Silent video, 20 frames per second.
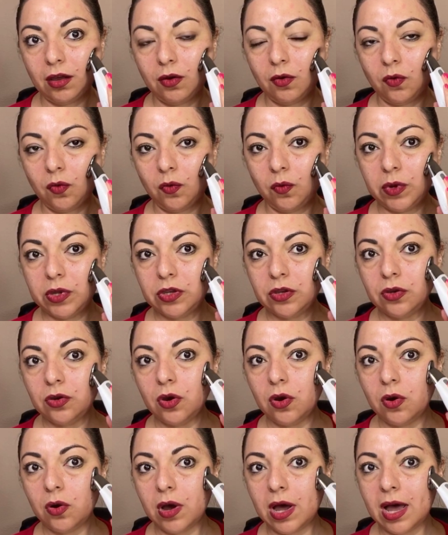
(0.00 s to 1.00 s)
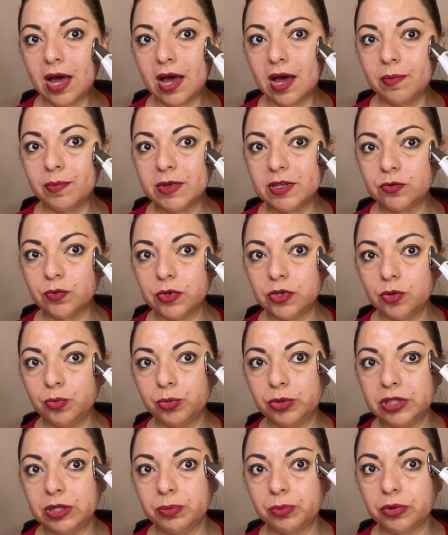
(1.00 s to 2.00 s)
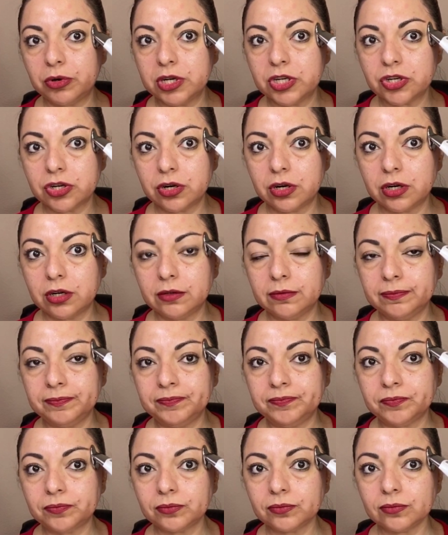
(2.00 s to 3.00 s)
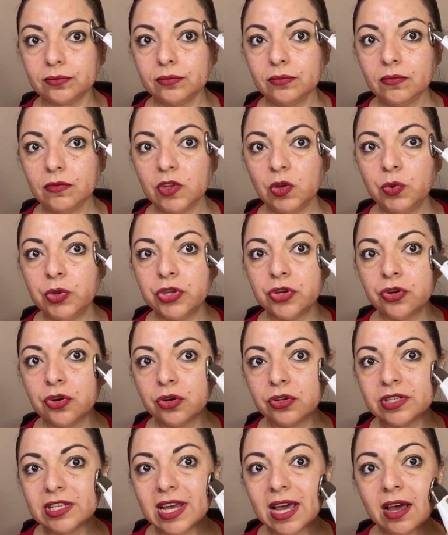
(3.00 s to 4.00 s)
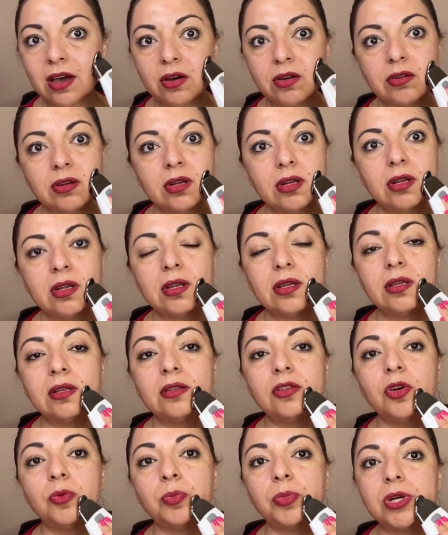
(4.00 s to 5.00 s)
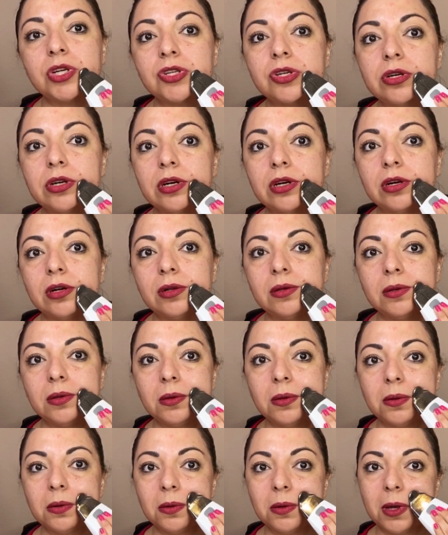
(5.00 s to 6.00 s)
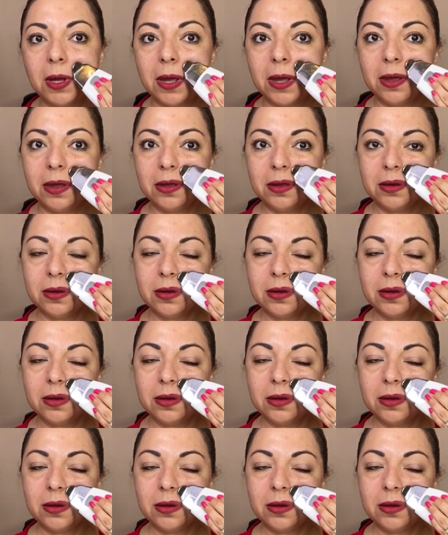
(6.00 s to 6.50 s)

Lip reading: When you go up is when you put the pressure. When you go down, no pressure at all. Okay.